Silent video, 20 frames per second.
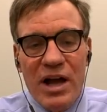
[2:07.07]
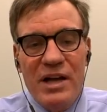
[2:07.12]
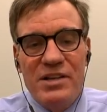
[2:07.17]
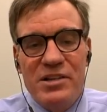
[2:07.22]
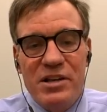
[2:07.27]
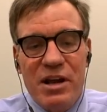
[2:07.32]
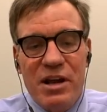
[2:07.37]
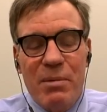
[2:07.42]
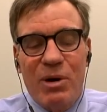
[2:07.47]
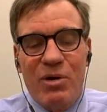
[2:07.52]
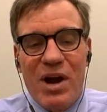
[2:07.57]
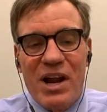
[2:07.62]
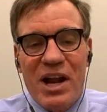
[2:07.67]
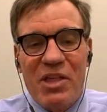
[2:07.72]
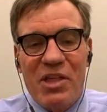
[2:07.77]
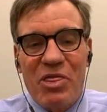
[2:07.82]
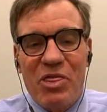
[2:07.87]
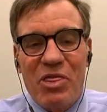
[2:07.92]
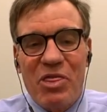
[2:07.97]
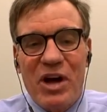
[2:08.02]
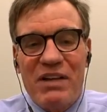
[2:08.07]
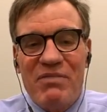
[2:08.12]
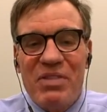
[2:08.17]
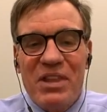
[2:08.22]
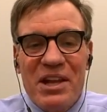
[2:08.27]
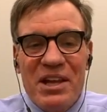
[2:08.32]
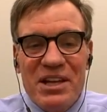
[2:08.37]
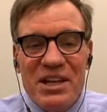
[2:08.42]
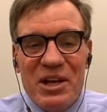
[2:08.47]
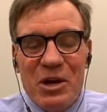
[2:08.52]
As a Democrat, I thought,
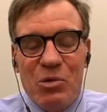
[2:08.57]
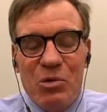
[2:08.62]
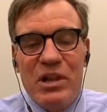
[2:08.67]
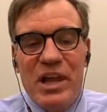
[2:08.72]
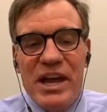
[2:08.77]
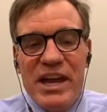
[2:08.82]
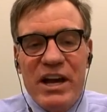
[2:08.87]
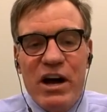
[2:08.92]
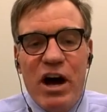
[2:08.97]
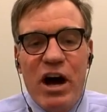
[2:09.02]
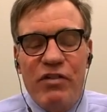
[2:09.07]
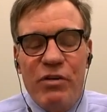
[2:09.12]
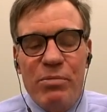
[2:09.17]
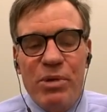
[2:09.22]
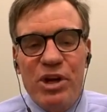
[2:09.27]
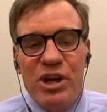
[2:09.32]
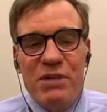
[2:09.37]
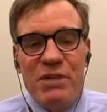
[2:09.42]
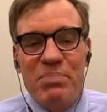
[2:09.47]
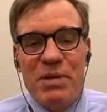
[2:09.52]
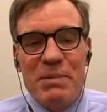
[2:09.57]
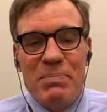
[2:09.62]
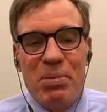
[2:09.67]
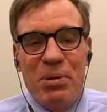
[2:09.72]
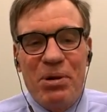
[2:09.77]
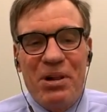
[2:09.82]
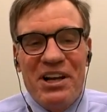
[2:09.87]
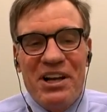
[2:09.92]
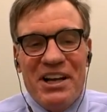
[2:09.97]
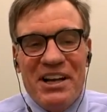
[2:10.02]
laying off 1 million
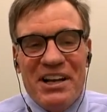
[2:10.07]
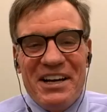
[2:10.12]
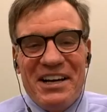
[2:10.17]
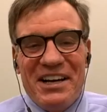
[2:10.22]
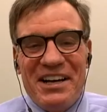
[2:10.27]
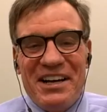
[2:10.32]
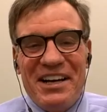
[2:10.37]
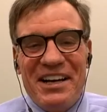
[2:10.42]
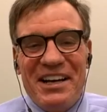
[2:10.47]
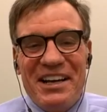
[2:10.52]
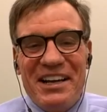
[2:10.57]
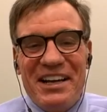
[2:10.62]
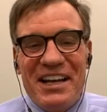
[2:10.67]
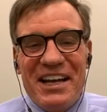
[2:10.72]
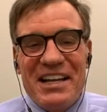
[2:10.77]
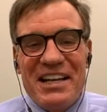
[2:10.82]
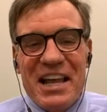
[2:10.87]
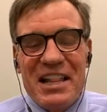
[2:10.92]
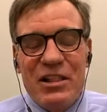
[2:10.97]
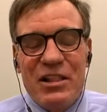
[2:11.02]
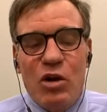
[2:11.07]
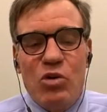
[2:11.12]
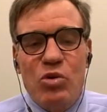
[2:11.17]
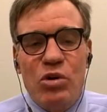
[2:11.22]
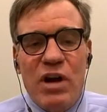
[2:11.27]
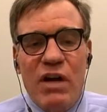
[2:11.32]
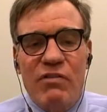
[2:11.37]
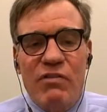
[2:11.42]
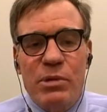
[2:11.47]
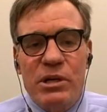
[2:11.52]
people at
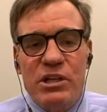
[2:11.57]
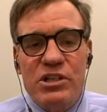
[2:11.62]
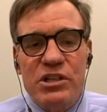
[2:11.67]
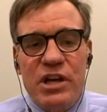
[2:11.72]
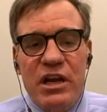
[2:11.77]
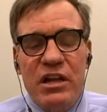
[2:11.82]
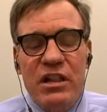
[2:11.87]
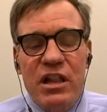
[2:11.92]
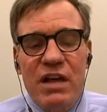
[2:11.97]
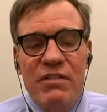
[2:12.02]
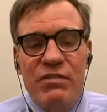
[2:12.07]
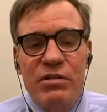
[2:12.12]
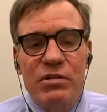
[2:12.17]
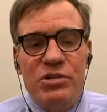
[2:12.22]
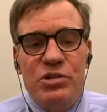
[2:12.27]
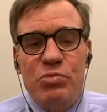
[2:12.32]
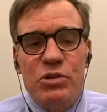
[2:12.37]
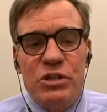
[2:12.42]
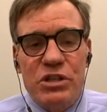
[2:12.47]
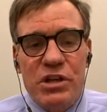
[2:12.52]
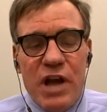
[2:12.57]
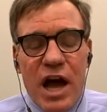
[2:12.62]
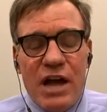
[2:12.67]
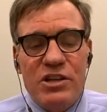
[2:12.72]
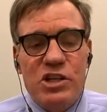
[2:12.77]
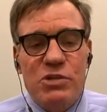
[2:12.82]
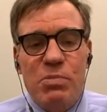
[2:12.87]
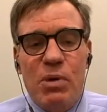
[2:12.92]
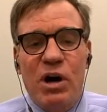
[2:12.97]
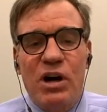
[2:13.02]
local government and state levels was
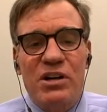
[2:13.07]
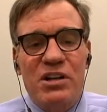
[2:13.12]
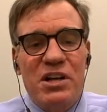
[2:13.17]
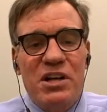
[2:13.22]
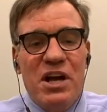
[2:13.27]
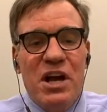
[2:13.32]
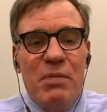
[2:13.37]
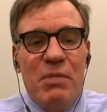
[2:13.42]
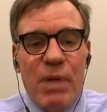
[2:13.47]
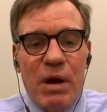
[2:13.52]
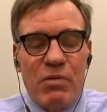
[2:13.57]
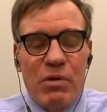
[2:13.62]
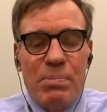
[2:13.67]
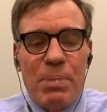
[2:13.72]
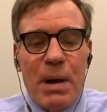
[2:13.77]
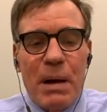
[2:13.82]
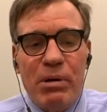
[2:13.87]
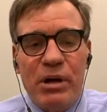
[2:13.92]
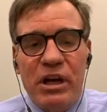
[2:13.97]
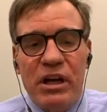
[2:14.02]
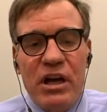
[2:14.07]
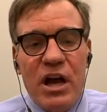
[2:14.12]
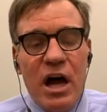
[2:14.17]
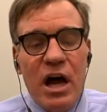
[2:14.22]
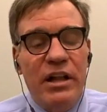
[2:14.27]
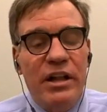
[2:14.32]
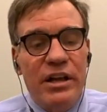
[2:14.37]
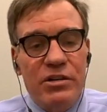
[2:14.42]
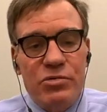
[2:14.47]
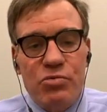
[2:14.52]
not smart. My Republican
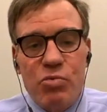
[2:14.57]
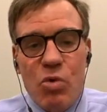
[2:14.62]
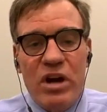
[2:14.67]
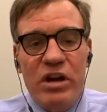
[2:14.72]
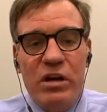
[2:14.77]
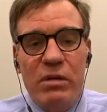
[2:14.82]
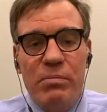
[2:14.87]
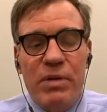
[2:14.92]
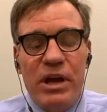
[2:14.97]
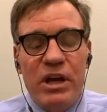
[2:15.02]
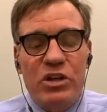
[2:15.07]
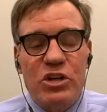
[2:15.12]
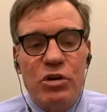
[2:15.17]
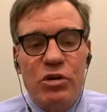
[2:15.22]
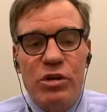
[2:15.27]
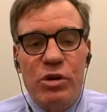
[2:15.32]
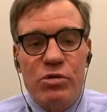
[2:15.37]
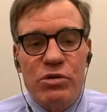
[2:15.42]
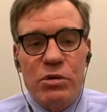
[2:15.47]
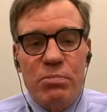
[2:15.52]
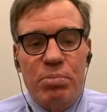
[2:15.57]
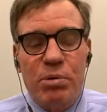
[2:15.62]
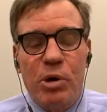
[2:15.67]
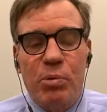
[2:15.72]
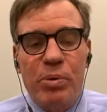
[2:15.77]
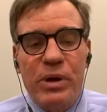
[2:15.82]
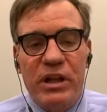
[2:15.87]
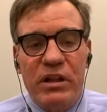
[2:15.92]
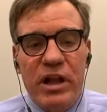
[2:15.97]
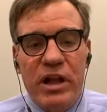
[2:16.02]
colleagues wanted to make sure there was
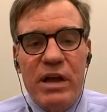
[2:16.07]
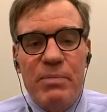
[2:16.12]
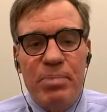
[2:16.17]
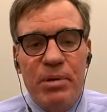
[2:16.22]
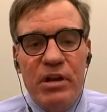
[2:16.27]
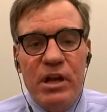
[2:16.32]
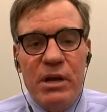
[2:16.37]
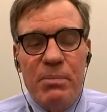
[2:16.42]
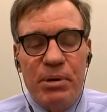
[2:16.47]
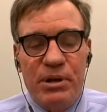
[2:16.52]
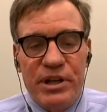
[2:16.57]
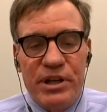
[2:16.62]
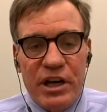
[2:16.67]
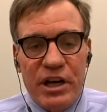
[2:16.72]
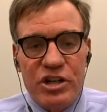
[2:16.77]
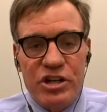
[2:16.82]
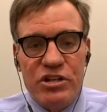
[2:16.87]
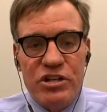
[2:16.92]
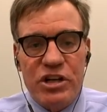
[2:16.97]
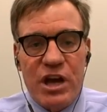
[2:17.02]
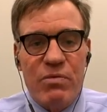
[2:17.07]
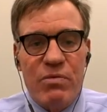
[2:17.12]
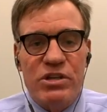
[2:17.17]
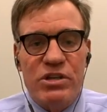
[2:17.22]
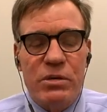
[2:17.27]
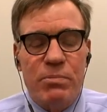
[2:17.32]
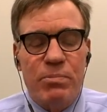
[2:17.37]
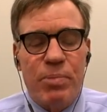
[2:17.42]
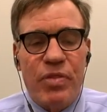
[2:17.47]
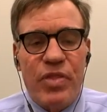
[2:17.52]
appropriate liability protections. I
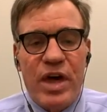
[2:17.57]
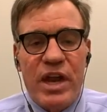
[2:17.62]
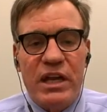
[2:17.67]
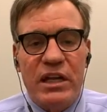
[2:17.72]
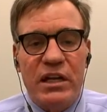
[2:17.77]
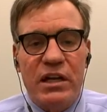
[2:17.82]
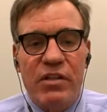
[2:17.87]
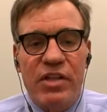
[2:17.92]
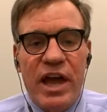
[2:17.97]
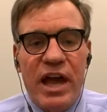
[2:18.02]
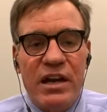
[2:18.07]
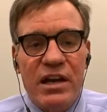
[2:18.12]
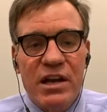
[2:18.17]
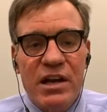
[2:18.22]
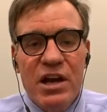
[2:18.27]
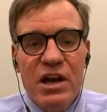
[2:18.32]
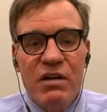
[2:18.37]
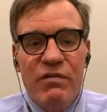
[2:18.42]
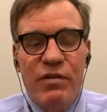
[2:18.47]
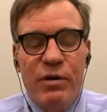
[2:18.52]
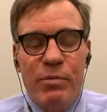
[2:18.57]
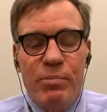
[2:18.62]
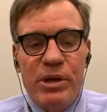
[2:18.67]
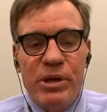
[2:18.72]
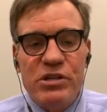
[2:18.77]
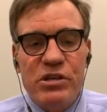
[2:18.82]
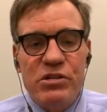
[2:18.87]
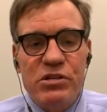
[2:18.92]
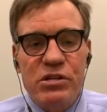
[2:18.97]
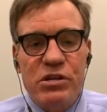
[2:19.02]
was sympathetic to that for
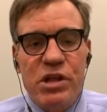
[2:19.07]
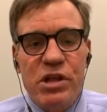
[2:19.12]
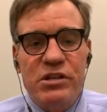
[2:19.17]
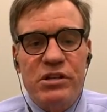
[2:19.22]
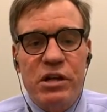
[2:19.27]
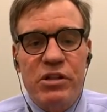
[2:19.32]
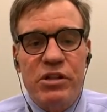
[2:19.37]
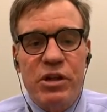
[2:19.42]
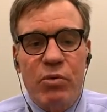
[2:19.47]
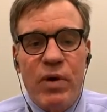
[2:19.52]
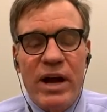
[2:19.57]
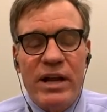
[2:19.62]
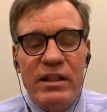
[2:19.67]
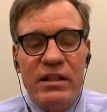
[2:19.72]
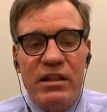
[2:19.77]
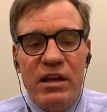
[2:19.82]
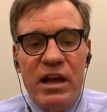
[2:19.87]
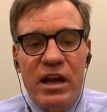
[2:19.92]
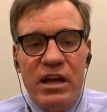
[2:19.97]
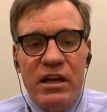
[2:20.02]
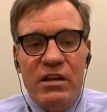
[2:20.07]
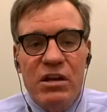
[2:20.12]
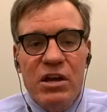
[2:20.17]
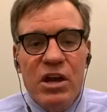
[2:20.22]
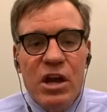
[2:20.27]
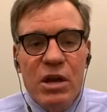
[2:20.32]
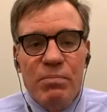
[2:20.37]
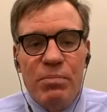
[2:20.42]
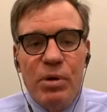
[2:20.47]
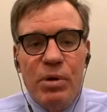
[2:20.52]
businesses that did the right thing.
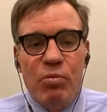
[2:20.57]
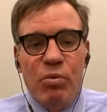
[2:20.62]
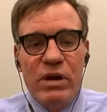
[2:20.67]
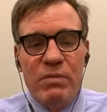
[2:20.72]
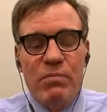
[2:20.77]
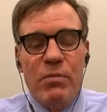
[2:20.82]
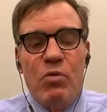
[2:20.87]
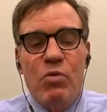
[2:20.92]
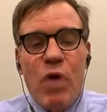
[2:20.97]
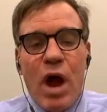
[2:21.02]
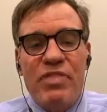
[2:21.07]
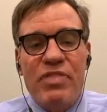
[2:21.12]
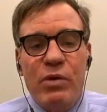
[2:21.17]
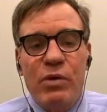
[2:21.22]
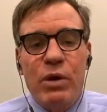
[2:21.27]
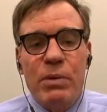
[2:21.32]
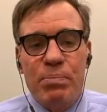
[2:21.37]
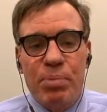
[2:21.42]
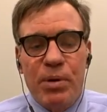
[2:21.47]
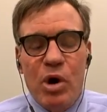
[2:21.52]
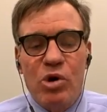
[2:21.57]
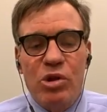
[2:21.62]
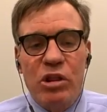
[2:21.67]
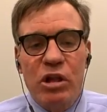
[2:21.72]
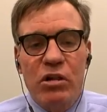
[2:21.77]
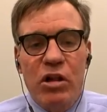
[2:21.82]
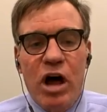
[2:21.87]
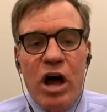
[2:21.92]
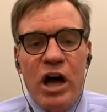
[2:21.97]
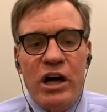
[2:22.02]
But I think we broke
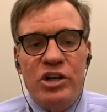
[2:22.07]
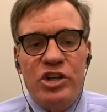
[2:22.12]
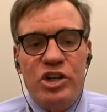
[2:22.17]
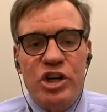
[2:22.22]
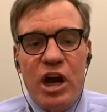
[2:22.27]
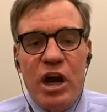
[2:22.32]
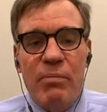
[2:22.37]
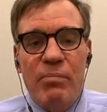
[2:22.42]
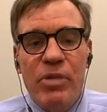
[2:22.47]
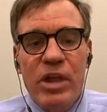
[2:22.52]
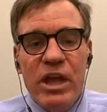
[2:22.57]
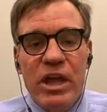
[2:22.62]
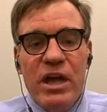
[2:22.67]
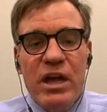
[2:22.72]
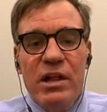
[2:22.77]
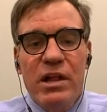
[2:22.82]
the logjam.